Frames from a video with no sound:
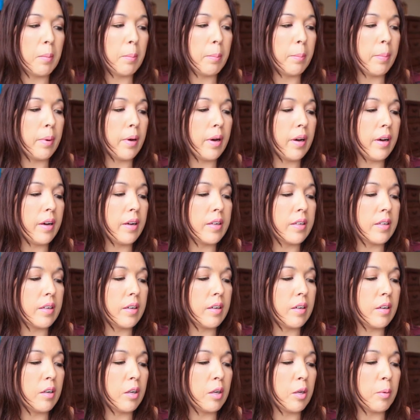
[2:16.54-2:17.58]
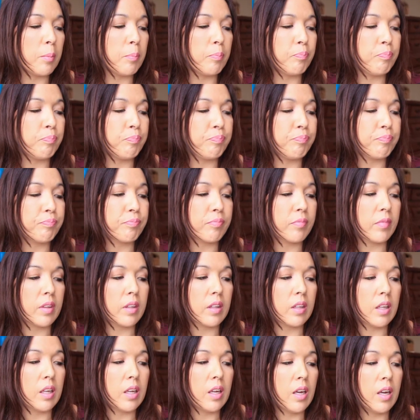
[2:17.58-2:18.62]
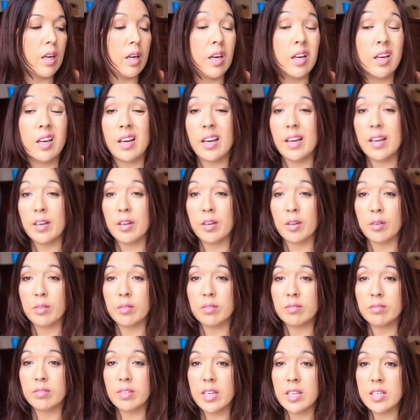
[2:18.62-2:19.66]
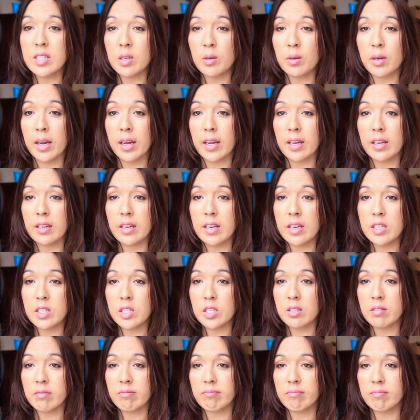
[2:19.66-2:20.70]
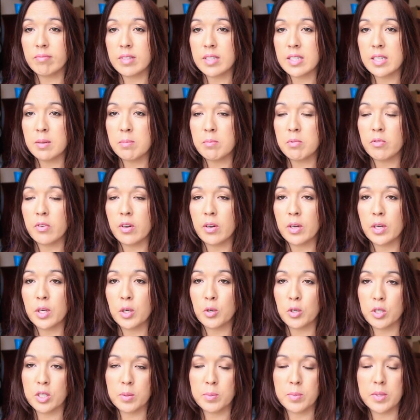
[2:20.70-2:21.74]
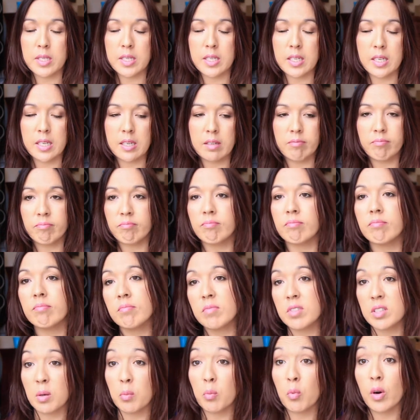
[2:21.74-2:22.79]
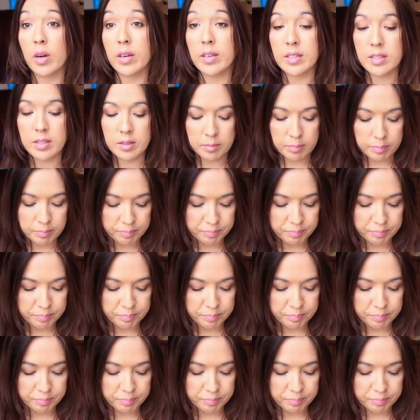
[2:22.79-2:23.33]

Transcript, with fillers: but I don't know. It's okay. It seems very Christmassy somewhat.